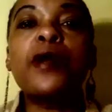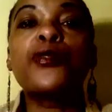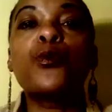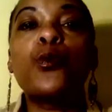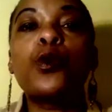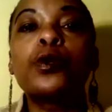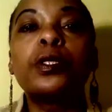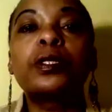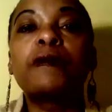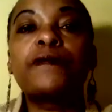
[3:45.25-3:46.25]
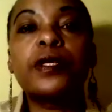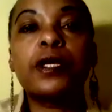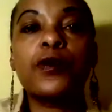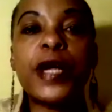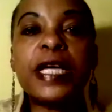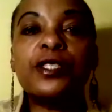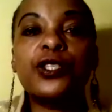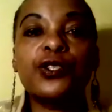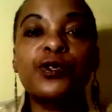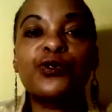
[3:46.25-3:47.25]
the world of the
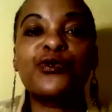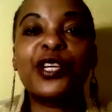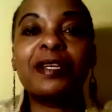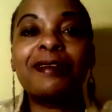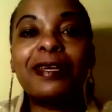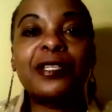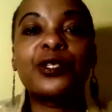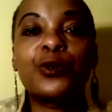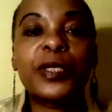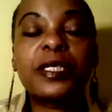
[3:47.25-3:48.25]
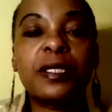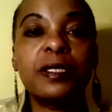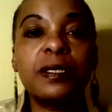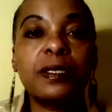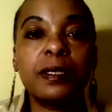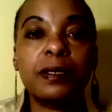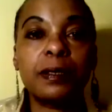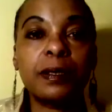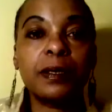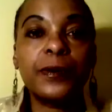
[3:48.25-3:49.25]
grandchildren into
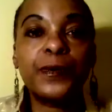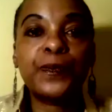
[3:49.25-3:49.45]
existence.